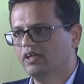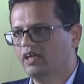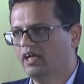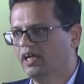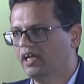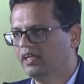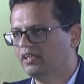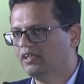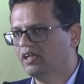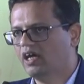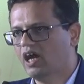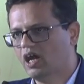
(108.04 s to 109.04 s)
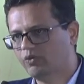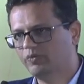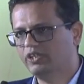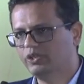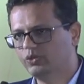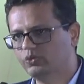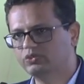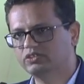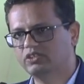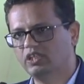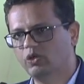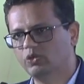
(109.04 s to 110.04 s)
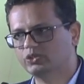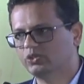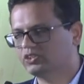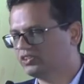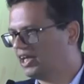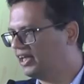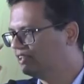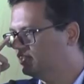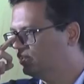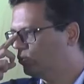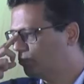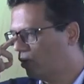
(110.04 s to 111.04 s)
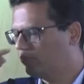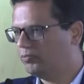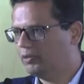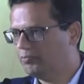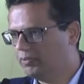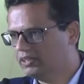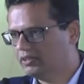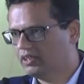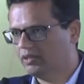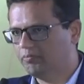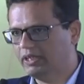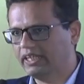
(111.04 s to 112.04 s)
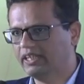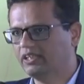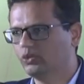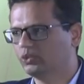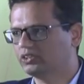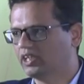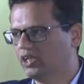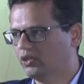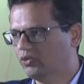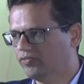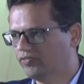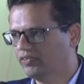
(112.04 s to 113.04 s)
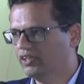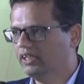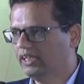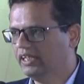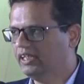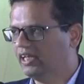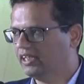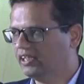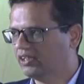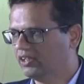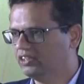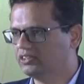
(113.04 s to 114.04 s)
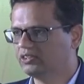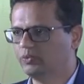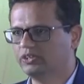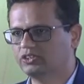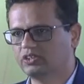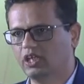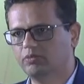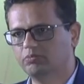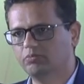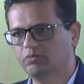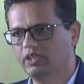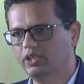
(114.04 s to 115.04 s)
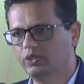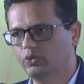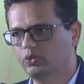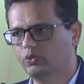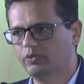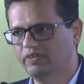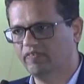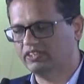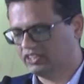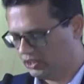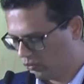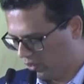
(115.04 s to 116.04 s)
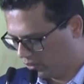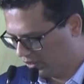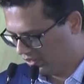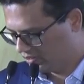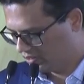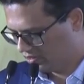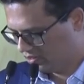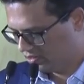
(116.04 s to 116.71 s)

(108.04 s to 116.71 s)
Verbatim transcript: And how do we use the long short strategy to probably uh, mitigate those kind of inherent risks which come into investing into equities?